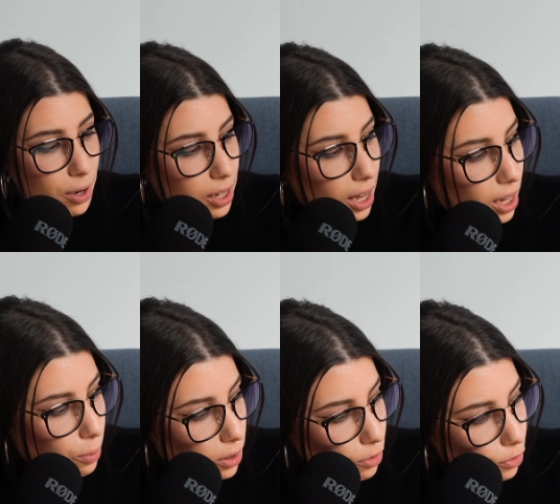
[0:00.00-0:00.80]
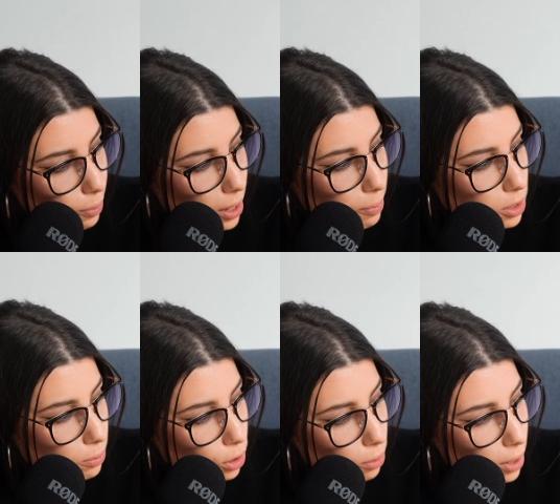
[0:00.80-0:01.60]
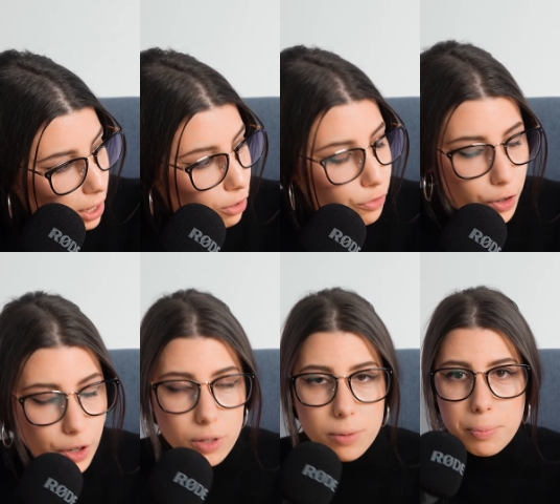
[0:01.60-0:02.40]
okay with the flip up to mute microphone,